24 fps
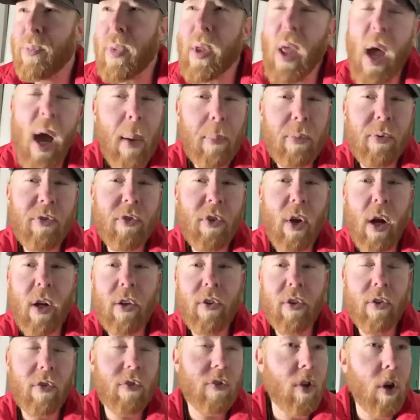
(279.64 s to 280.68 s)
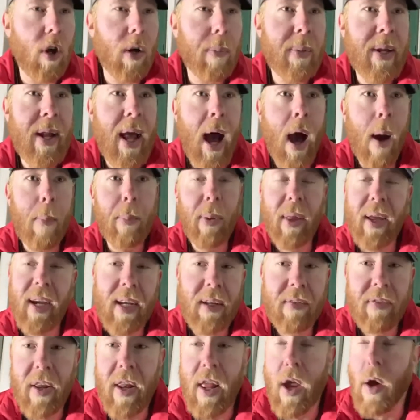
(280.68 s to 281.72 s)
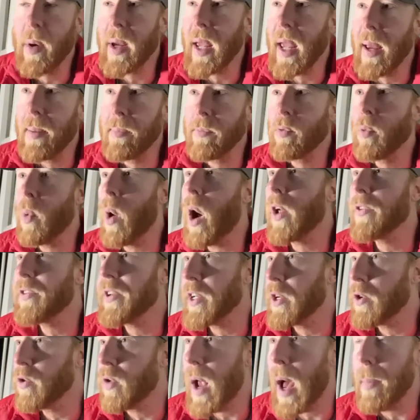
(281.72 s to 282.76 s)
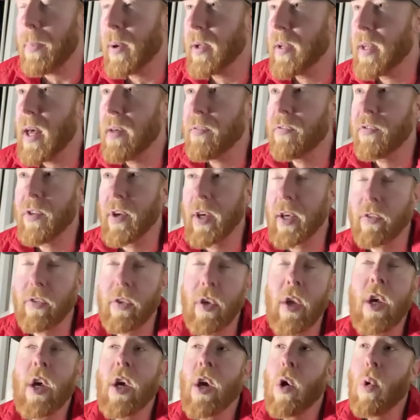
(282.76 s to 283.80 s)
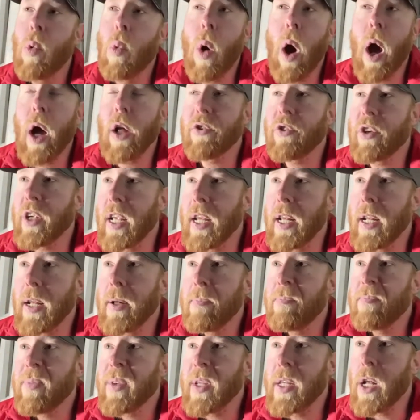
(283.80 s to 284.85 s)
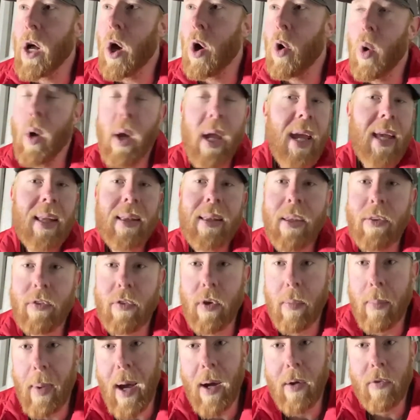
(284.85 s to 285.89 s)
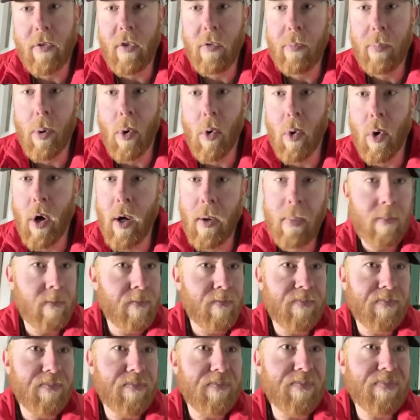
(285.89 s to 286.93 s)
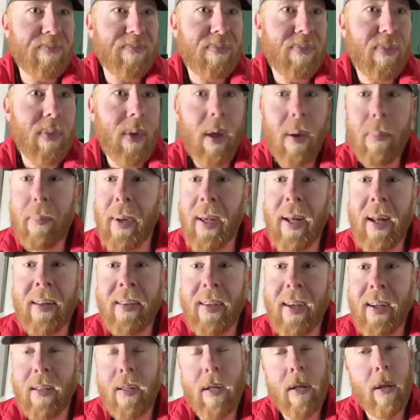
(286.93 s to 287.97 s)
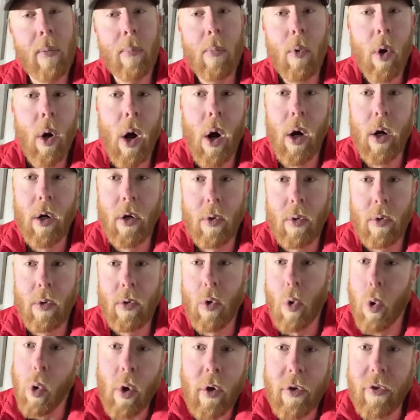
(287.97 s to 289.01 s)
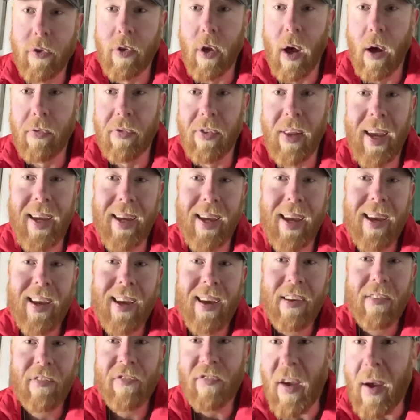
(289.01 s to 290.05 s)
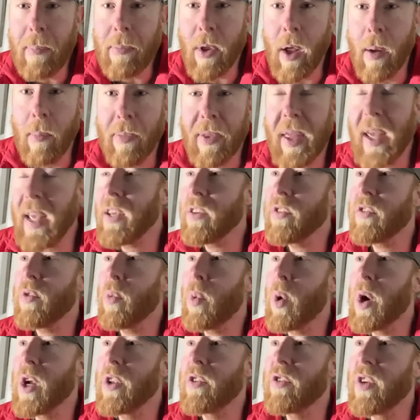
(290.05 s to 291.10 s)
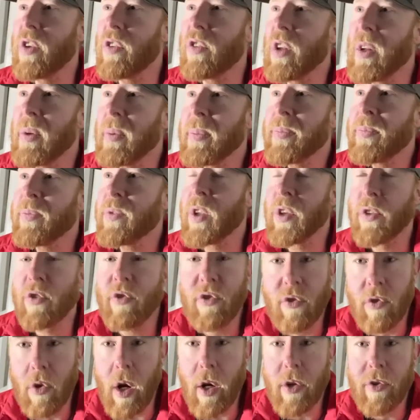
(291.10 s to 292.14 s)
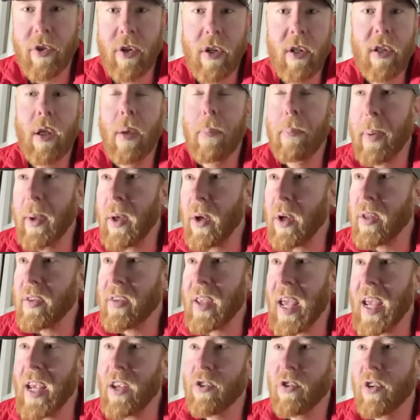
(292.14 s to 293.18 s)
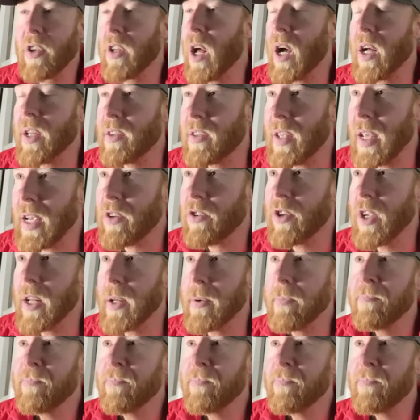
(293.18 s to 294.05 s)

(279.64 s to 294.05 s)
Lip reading: I'm stuck just derping out, playing video games, watching crap on Netflix, watching, endless amounts of porn, being addicted to more hardcore stuff like femdom, things where it's just destruction, debilitation, addiction,